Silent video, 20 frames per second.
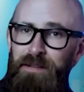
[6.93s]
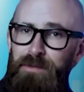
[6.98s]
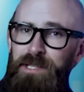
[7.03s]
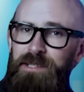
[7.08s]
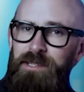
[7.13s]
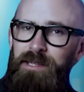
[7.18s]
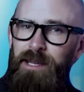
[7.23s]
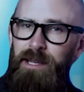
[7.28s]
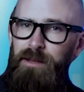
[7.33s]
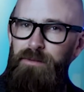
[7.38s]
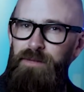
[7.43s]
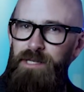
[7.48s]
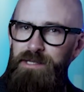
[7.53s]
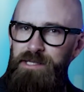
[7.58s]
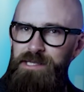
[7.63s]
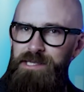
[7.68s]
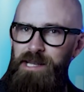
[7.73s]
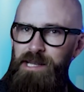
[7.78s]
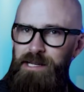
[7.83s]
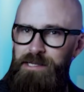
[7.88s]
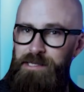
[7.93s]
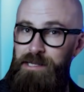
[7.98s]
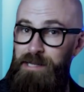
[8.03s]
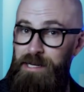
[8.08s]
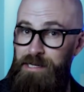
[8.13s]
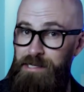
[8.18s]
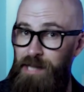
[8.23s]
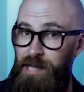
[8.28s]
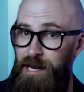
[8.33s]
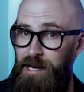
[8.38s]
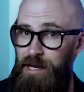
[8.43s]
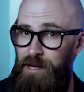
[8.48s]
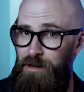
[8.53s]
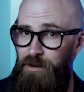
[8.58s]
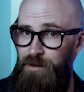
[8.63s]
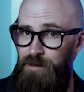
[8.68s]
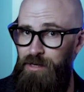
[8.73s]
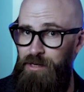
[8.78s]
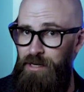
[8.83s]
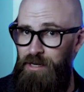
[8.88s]
if you can get over your disgust and take a slightly
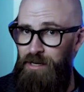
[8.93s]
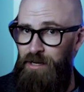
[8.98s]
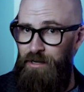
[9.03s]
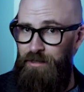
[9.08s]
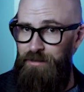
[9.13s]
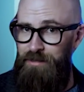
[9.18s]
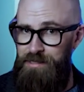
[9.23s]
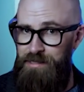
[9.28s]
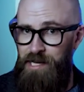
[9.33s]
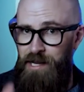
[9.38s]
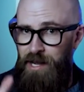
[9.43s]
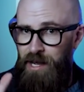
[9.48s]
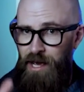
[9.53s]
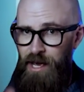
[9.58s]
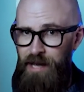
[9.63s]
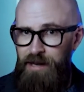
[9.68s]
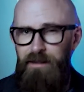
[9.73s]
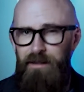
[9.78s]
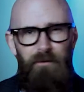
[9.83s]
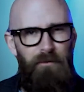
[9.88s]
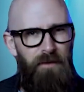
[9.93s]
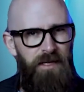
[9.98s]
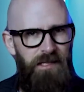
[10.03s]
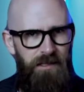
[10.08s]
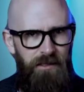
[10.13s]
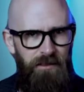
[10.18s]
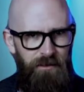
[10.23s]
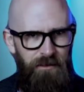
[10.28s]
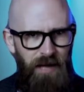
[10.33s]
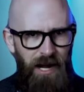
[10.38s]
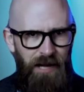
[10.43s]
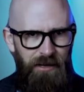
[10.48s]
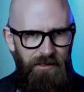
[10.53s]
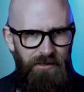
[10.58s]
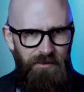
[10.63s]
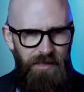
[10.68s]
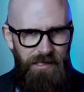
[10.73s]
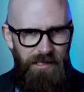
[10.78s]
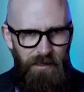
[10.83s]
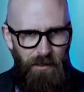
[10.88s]
longer look, there's another physical
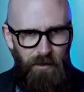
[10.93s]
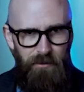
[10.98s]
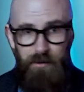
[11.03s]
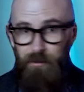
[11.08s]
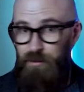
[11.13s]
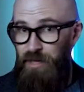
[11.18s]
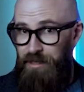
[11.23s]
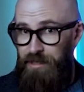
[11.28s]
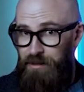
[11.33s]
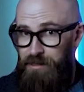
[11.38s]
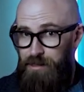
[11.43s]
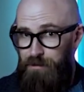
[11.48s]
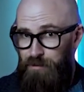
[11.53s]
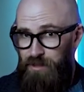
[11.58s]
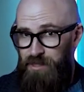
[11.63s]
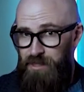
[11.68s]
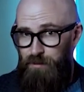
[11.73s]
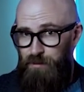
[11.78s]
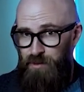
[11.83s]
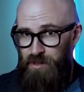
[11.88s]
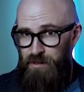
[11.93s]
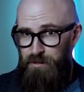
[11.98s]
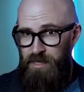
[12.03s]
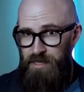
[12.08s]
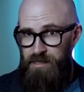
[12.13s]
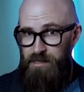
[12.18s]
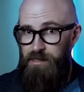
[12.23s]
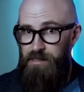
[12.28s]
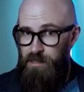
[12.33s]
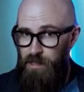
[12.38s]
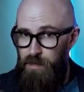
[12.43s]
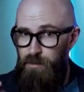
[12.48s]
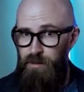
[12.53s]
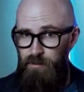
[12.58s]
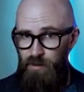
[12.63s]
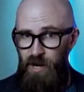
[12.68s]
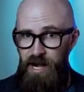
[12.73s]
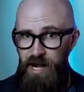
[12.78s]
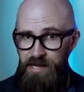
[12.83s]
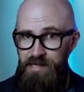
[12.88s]
characteristic of the brain that's impossible to miss. Human
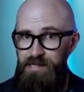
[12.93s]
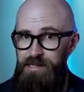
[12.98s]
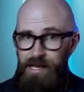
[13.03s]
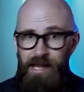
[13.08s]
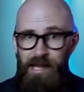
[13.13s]
brains,